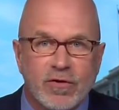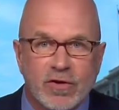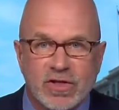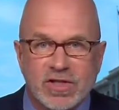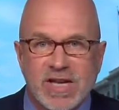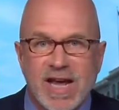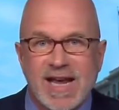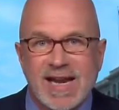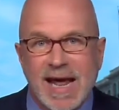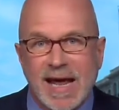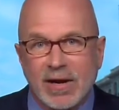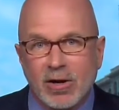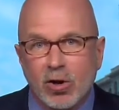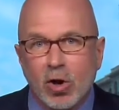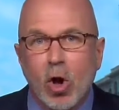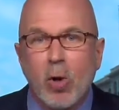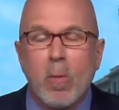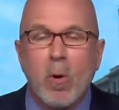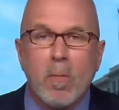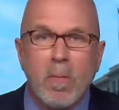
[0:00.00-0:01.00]
for State and
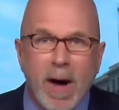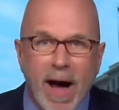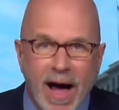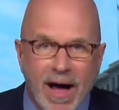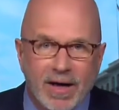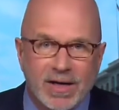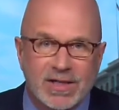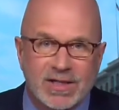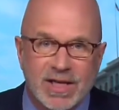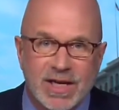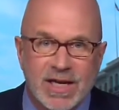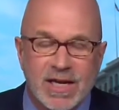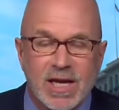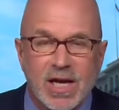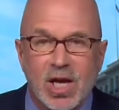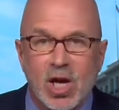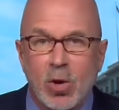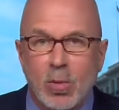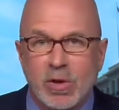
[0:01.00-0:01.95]
Global Policy,